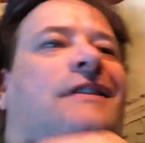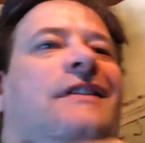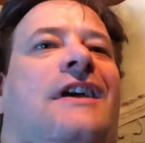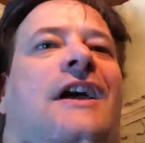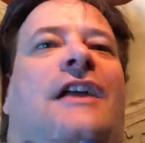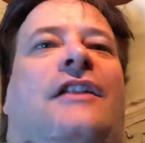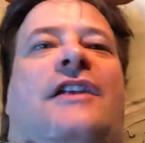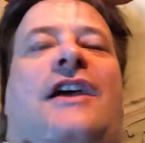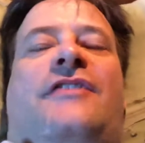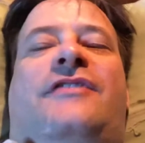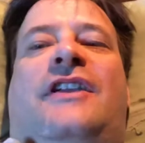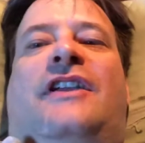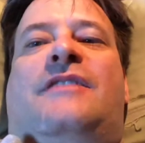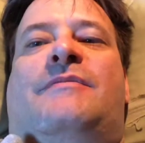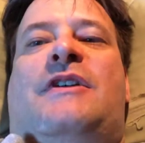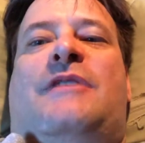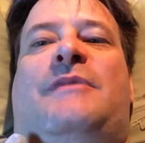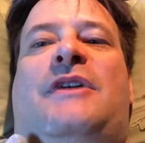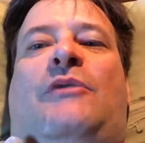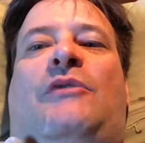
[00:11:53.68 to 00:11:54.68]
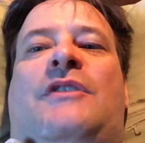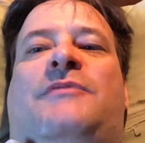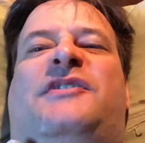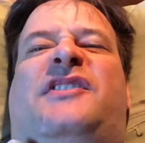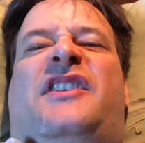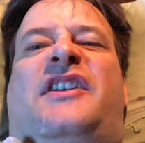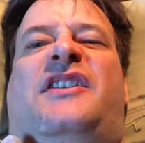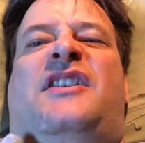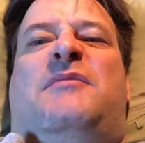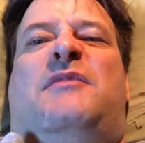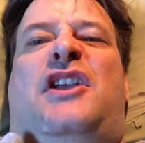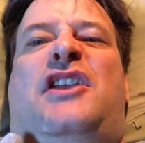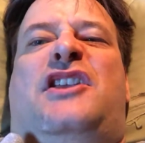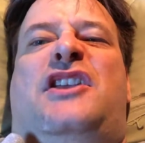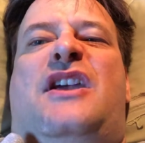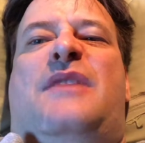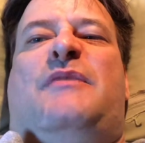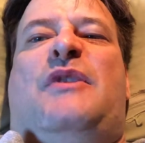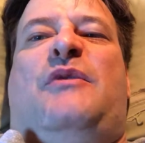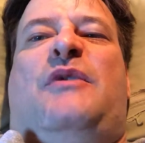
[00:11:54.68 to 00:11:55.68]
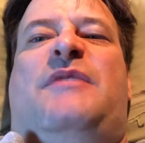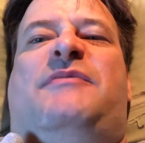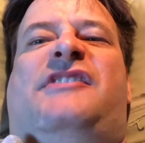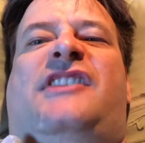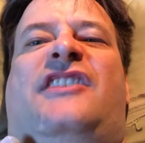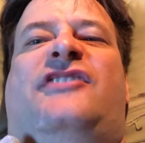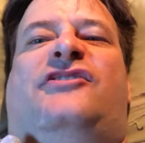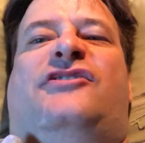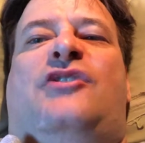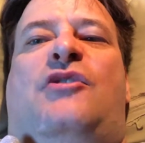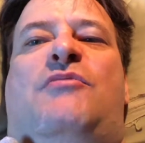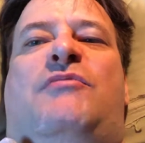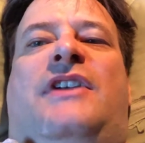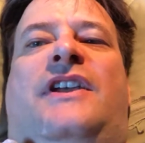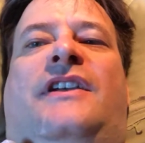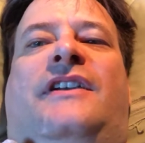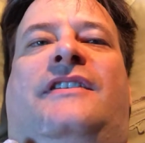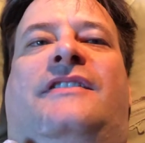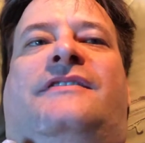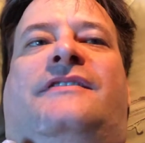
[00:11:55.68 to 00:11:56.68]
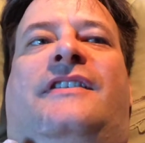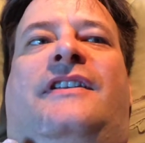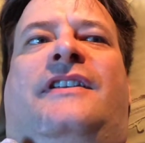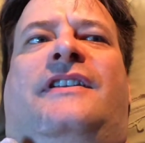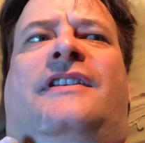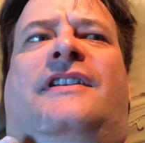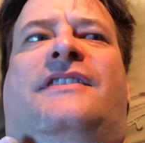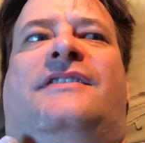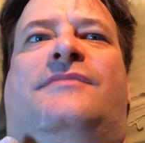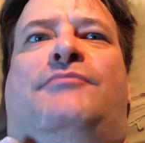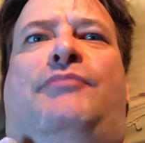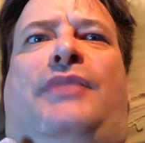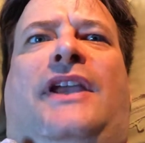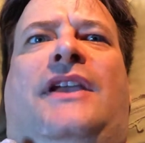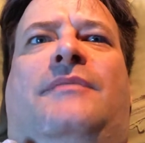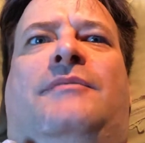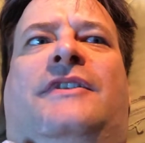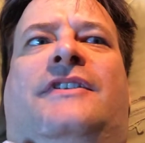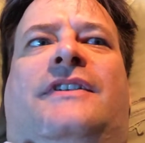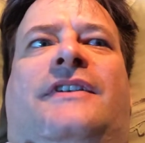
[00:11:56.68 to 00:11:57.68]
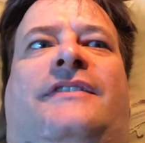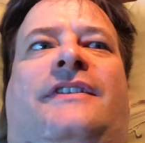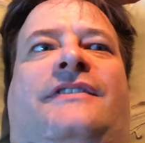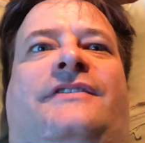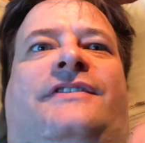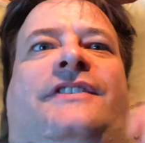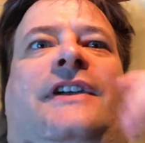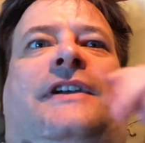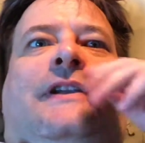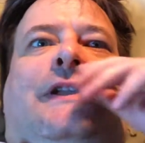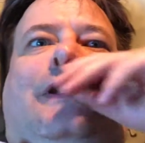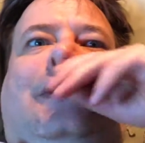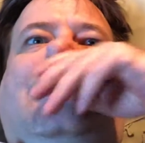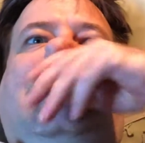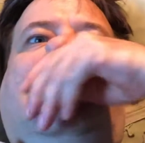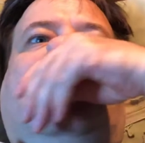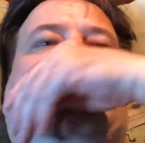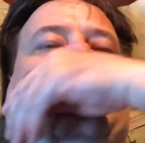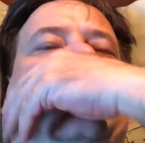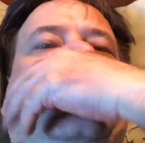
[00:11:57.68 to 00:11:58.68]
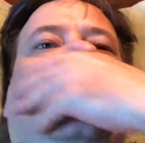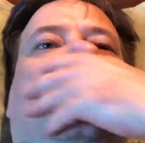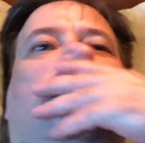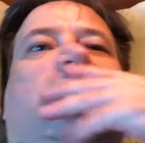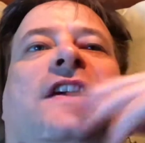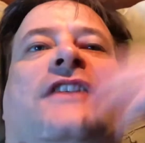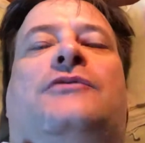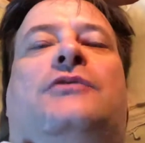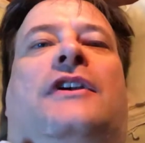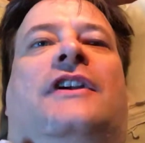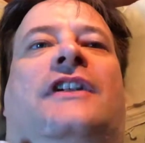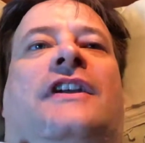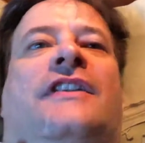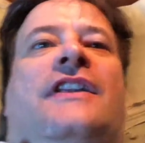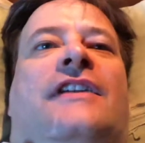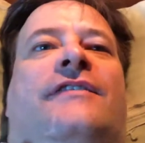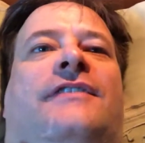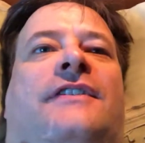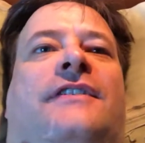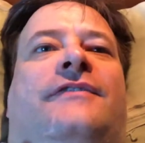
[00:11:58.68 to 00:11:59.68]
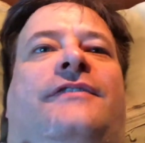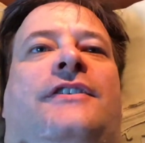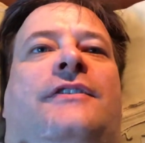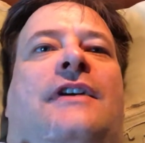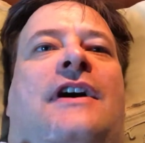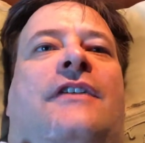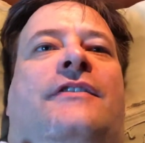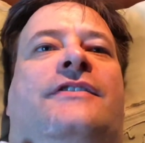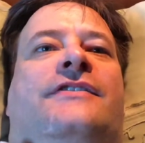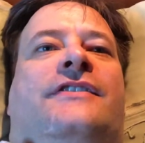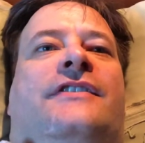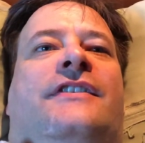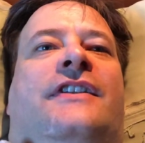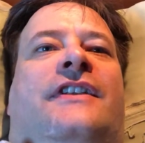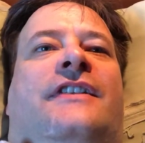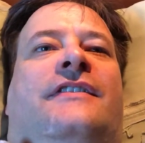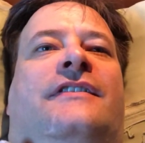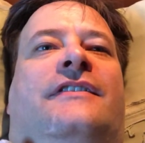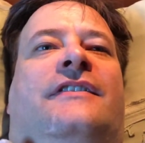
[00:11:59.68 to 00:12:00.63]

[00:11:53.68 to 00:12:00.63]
I, I think about my website and I'm like, yeah, my website's so big. It's like, yeah, it's big, but nothing's done. So I was working on that for a few hours, and then